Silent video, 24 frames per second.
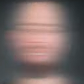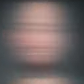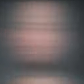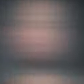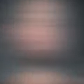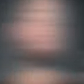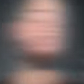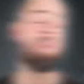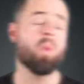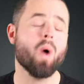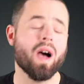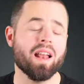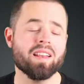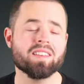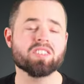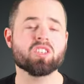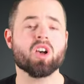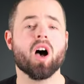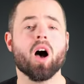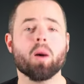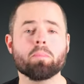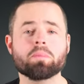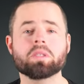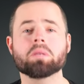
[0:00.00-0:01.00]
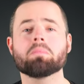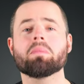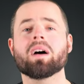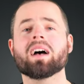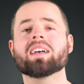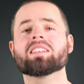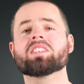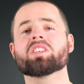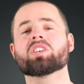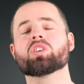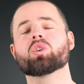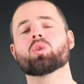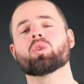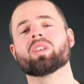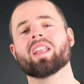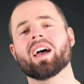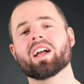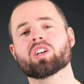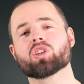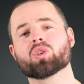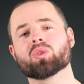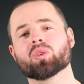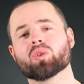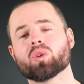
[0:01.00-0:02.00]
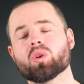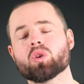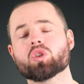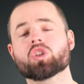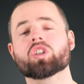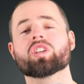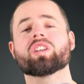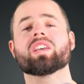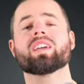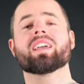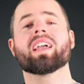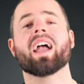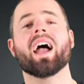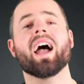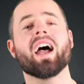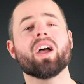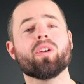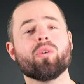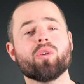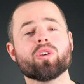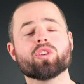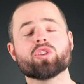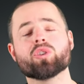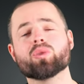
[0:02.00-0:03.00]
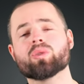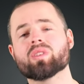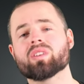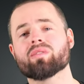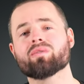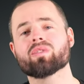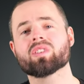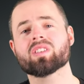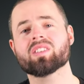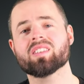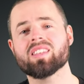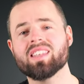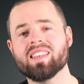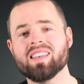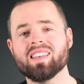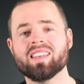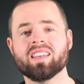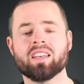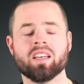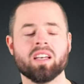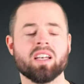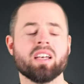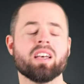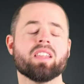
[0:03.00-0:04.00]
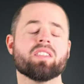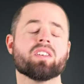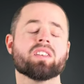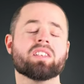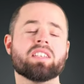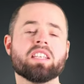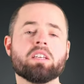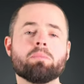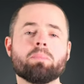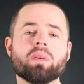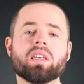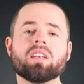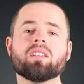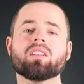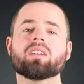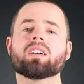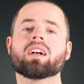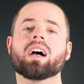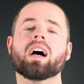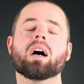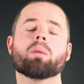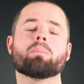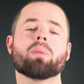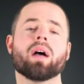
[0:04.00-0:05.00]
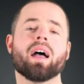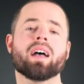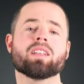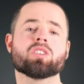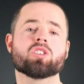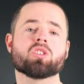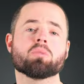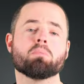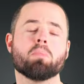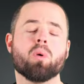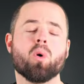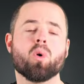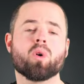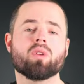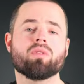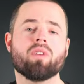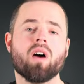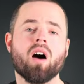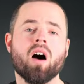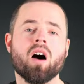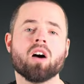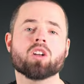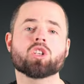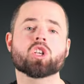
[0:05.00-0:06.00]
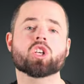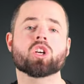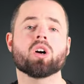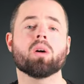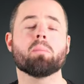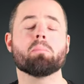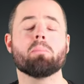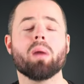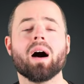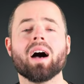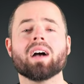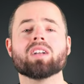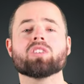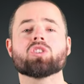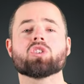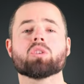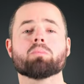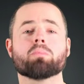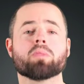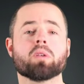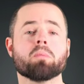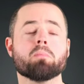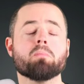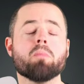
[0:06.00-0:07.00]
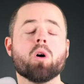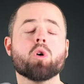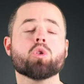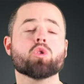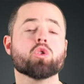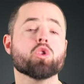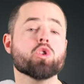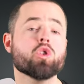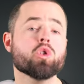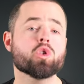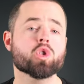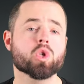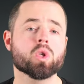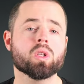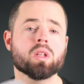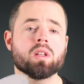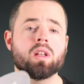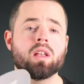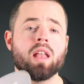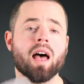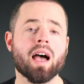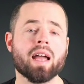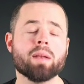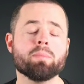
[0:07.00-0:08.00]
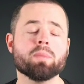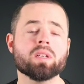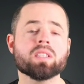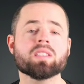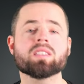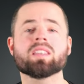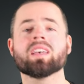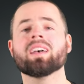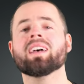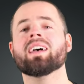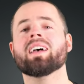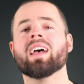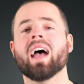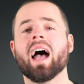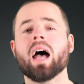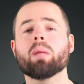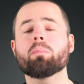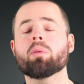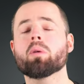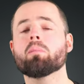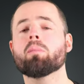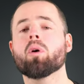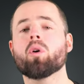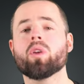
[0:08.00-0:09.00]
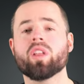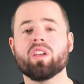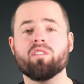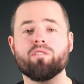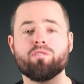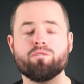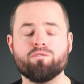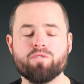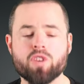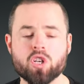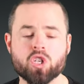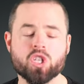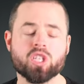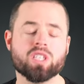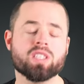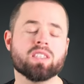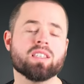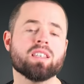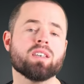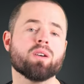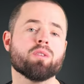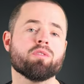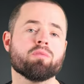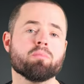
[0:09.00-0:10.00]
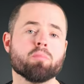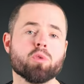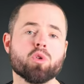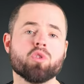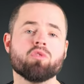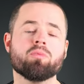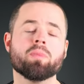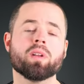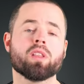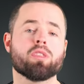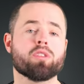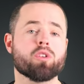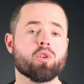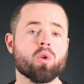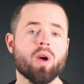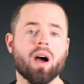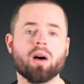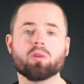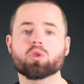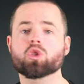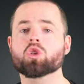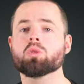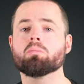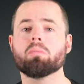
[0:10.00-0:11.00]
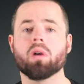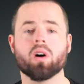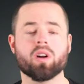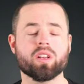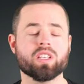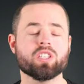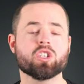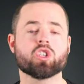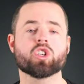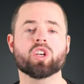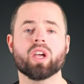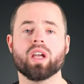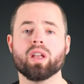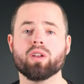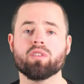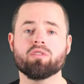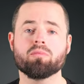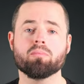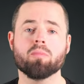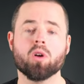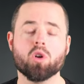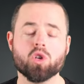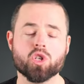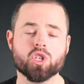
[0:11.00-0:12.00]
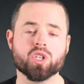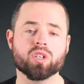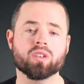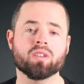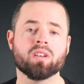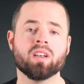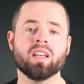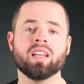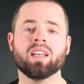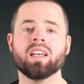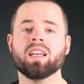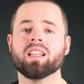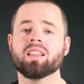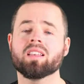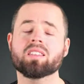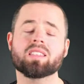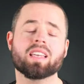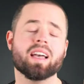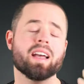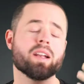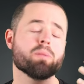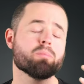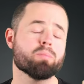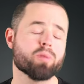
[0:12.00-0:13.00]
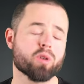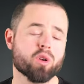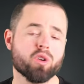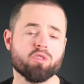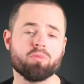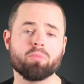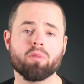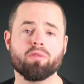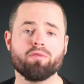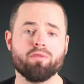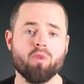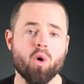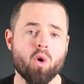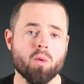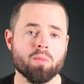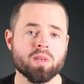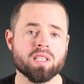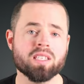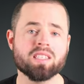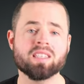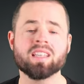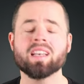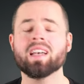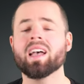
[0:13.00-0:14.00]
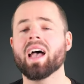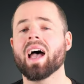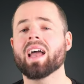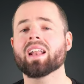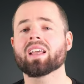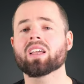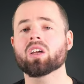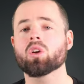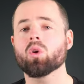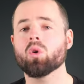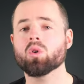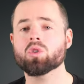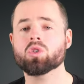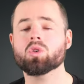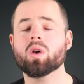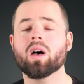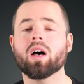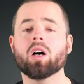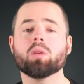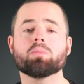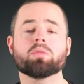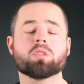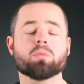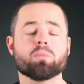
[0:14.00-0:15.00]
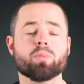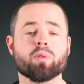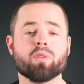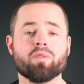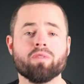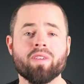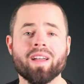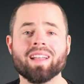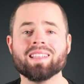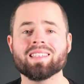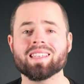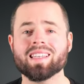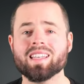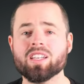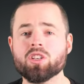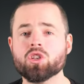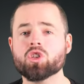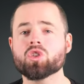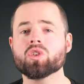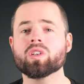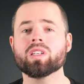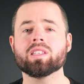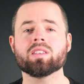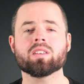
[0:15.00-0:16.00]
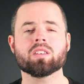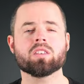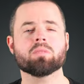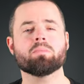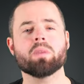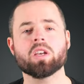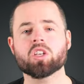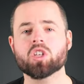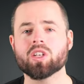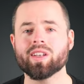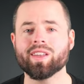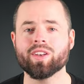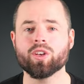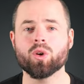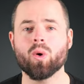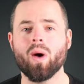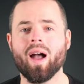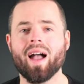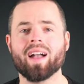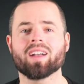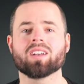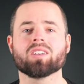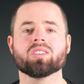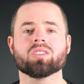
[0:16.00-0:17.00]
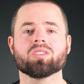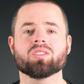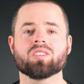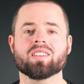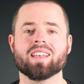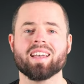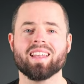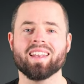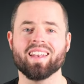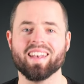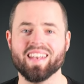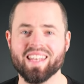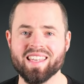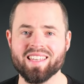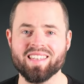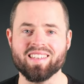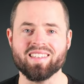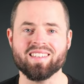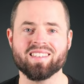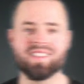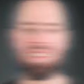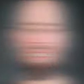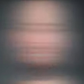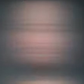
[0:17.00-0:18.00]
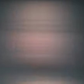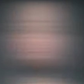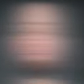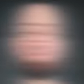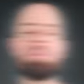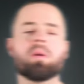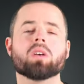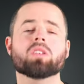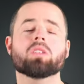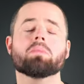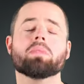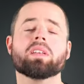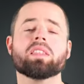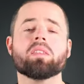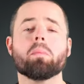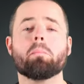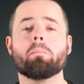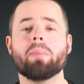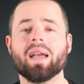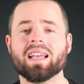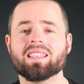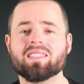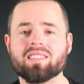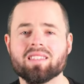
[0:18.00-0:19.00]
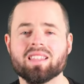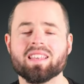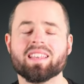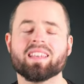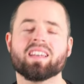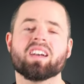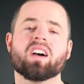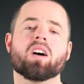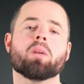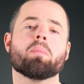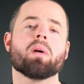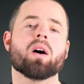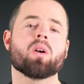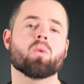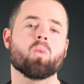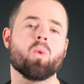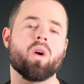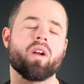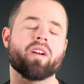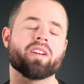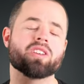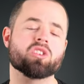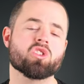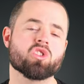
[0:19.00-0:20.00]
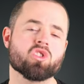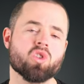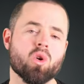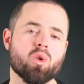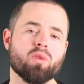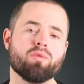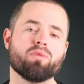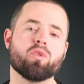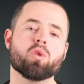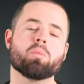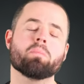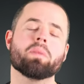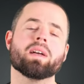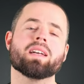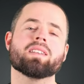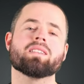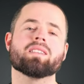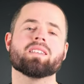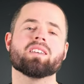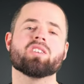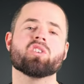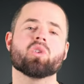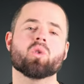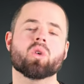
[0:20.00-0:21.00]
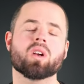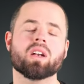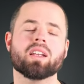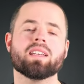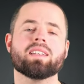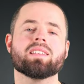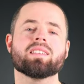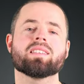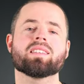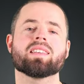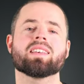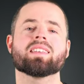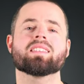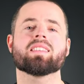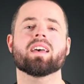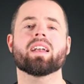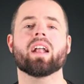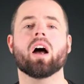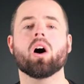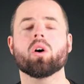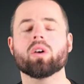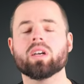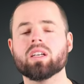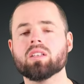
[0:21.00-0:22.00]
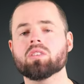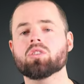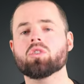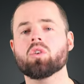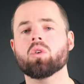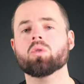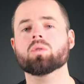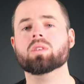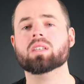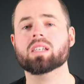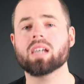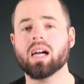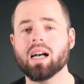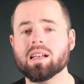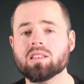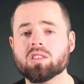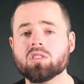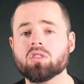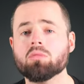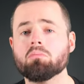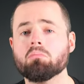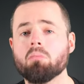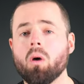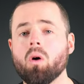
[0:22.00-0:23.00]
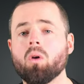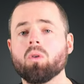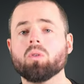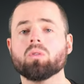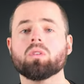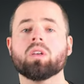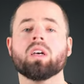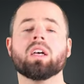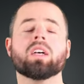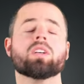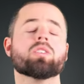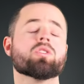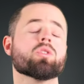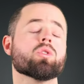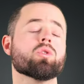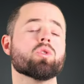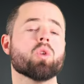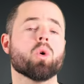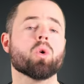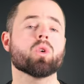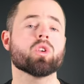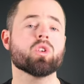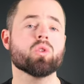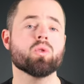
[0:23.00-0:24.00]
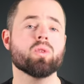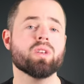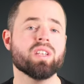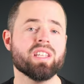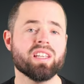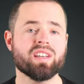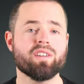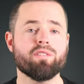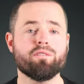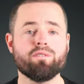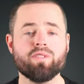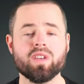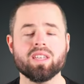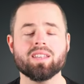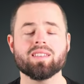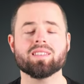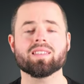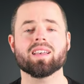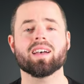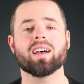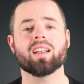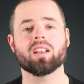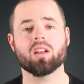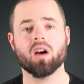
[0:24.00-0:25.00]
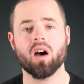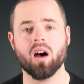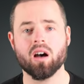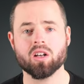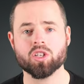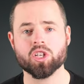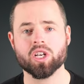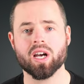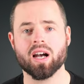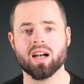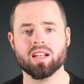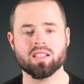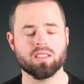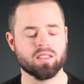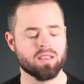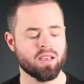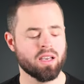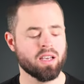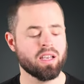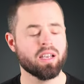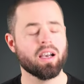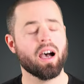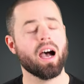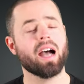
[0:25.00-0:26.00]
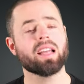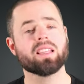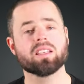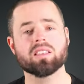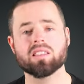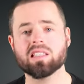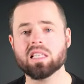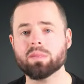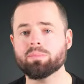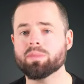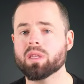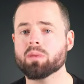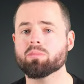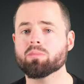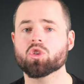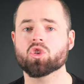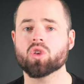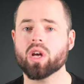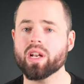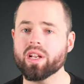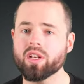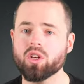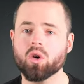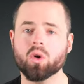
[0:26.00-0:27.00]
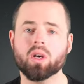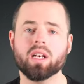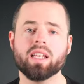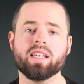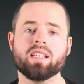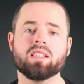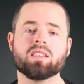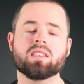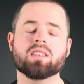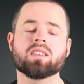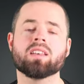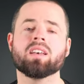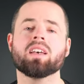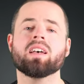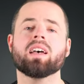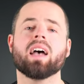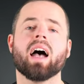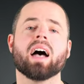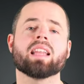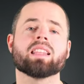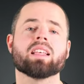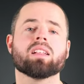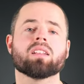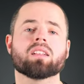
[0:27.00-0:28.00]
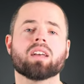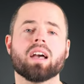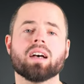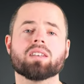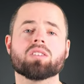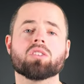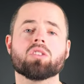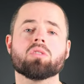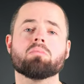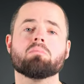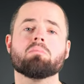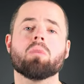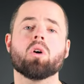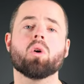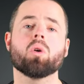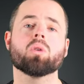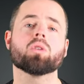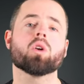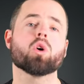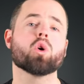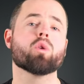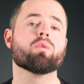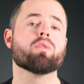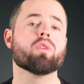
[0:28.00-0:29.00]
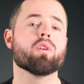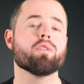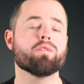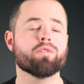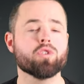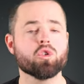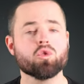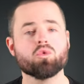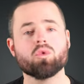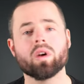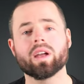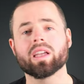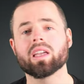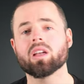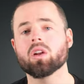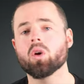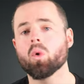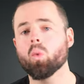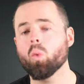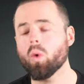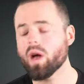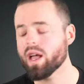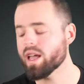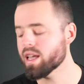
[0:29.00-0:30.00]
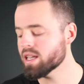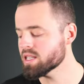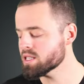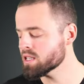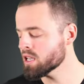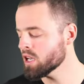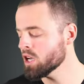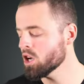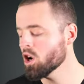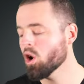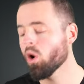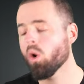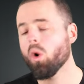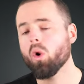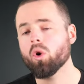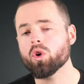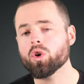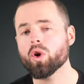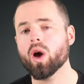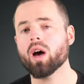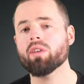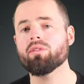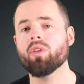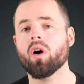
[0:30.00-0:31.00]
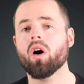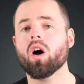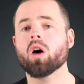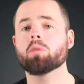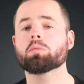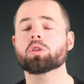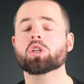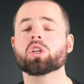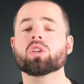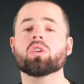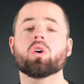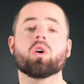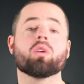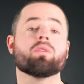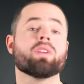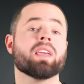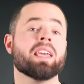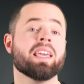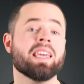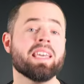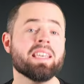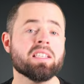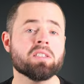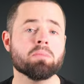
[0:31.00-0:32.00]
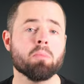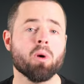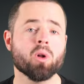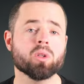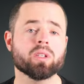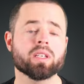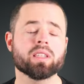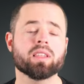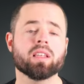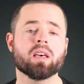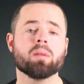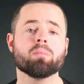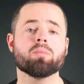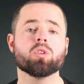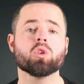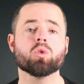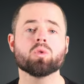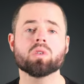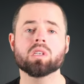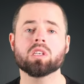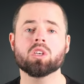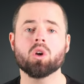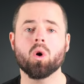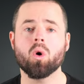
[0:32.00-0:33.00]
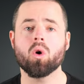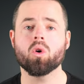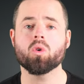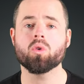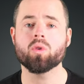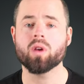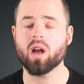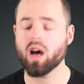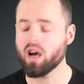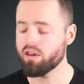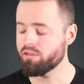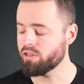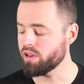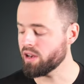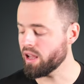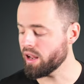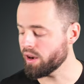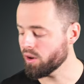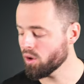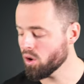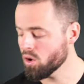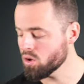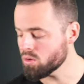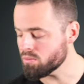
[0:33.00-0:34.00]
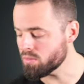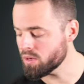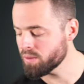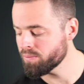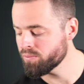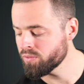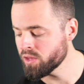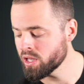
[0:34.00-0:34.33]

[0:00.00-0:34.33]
As well as optimizing your natural cushioning and reducing fatigue, the deep heel cup and supportive arch combine to promote neutral alignment and promote efficiency of movement throughout your body's chain of motion. This can improve performance and it can also help to prevent injuries, especially in your ankles and knees. Possibly the best thing about wearing sole footbeds in your cleats is that our insoles custom mold to your unique feet and arch height. Either slip straight in your cleats and they'll custom mold over a few regular wears, or you have the option of heat molding them using your own oven at home.